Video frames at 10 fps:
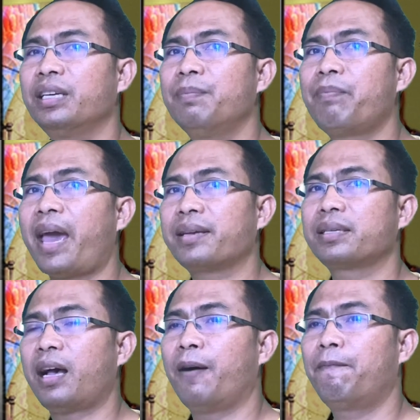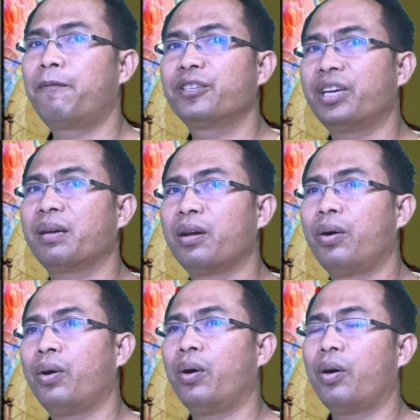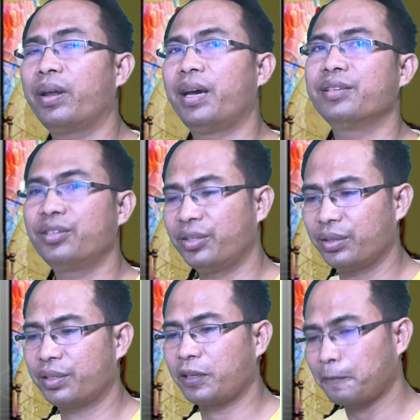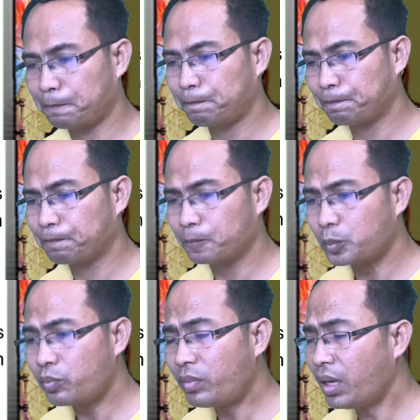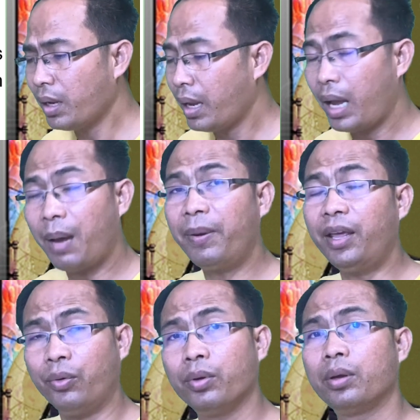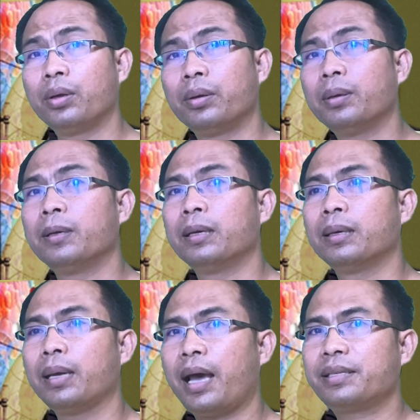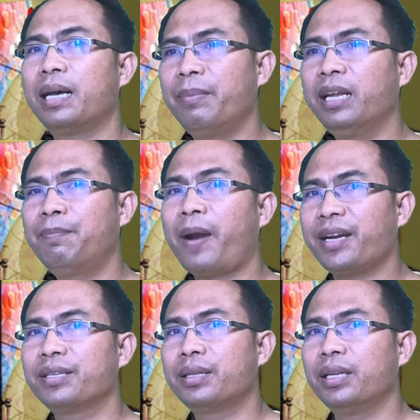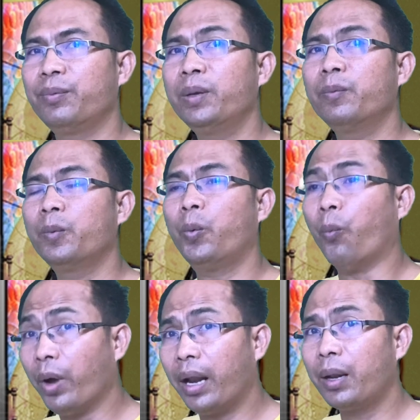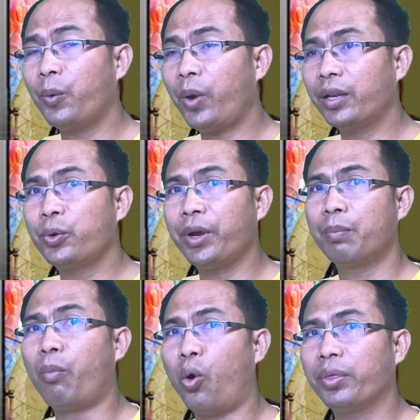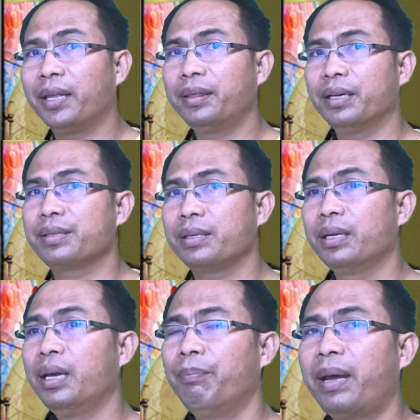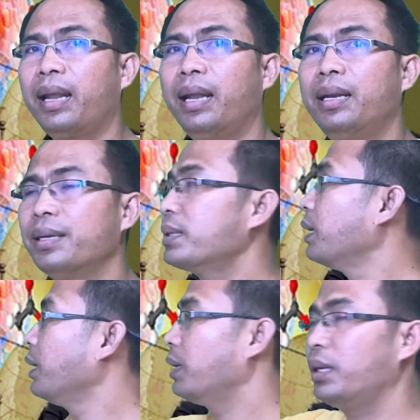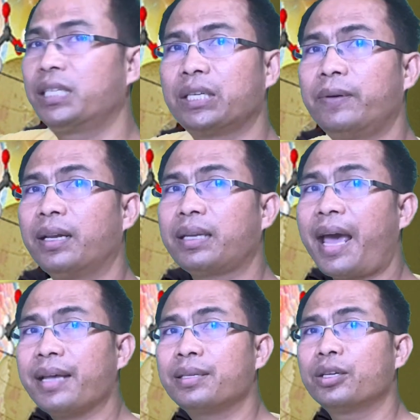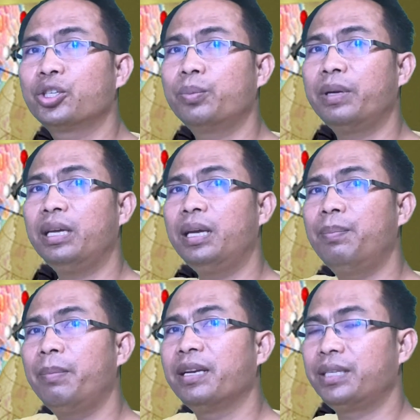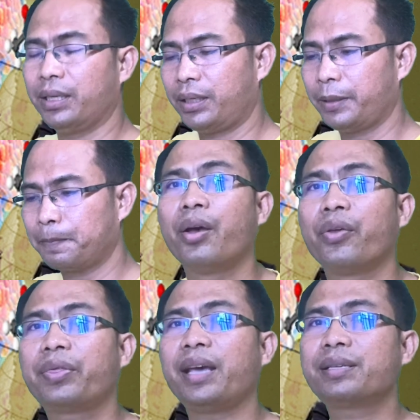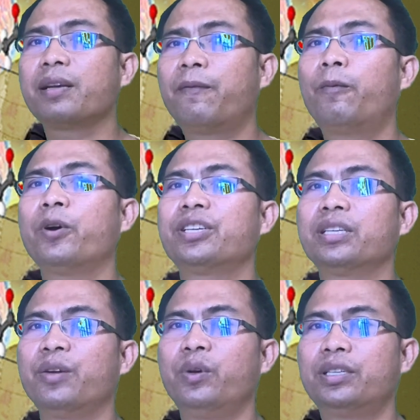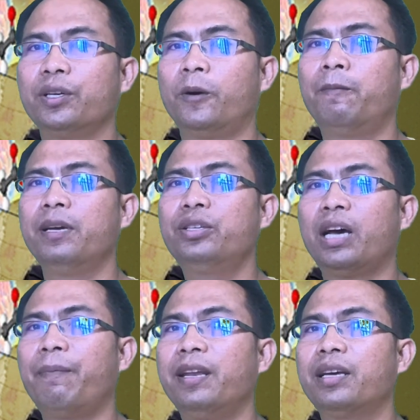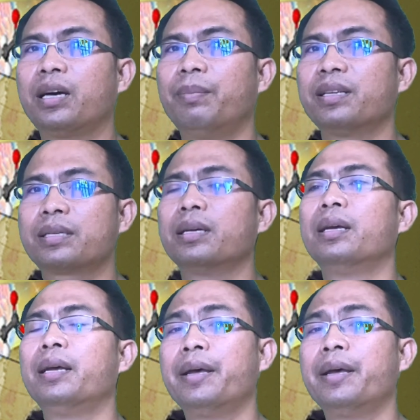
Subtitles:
impacts of project or organizations. I believe as M&A practitioner we are doing more than this, but at least these 12 tasks should be implemented. Thanks for watching the video. If you have any comments,